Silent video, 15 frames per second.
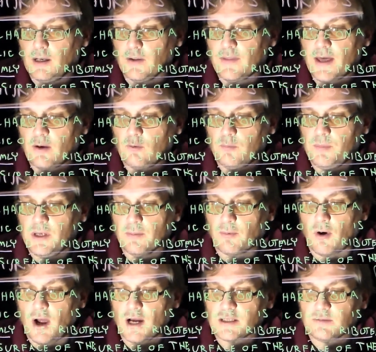That will be
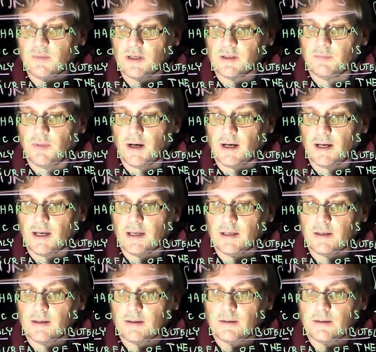approximated by